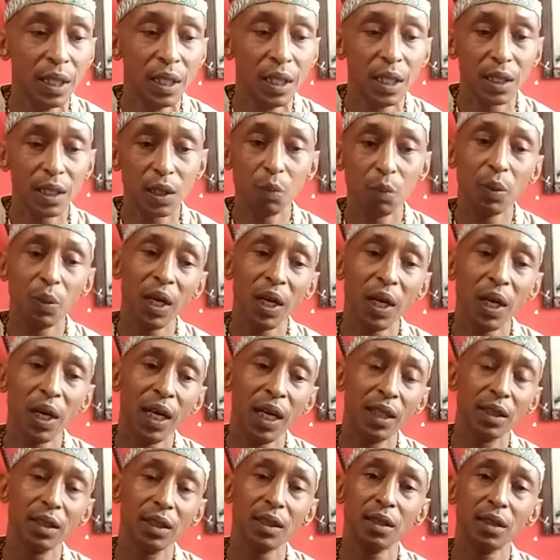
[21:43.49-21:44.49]
the
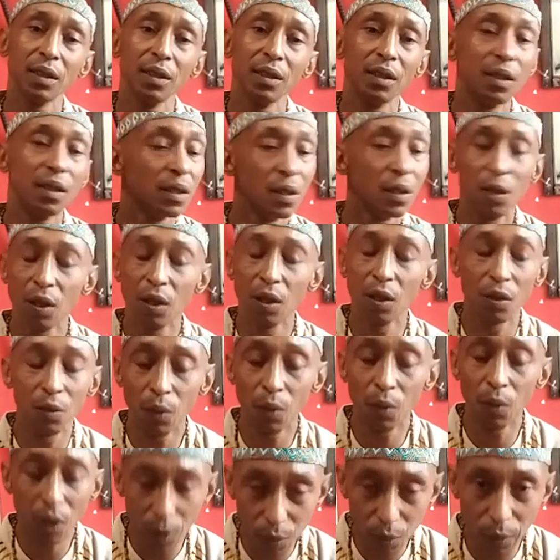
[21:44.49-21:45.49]
plants
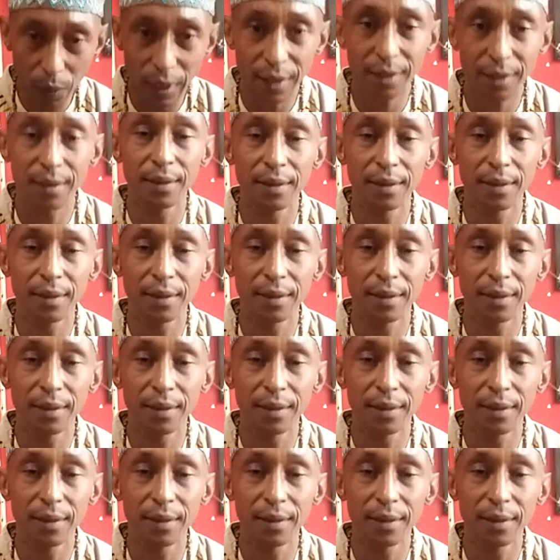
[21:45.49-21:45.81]
worldwide,